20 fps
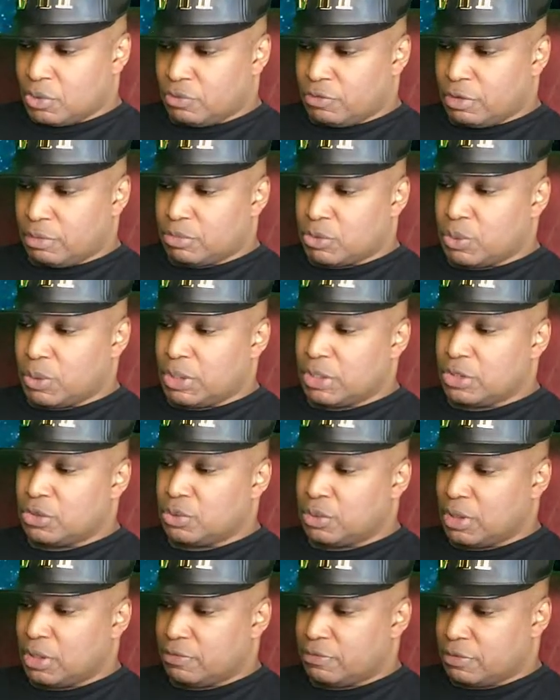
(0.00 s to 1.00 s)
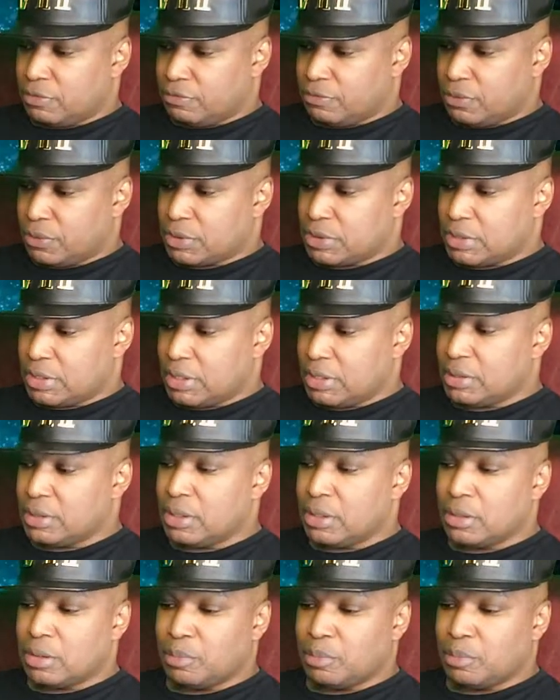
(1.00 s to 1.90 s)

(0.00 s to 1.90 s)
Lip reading: From 2012 to 14,